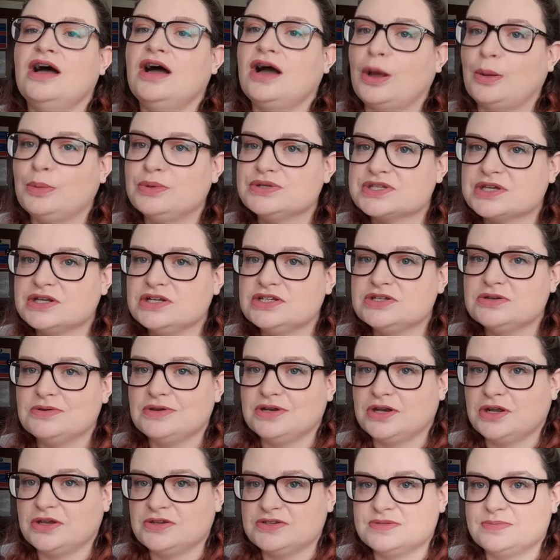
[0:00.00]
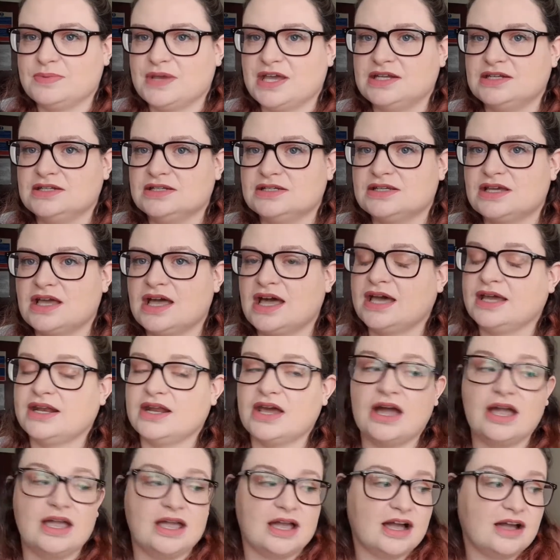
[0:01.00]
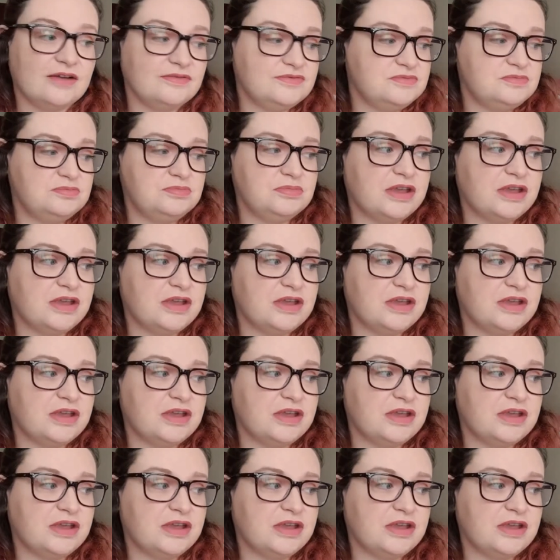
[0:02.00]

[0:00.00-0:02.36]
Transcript: was going to do a no spend, and I have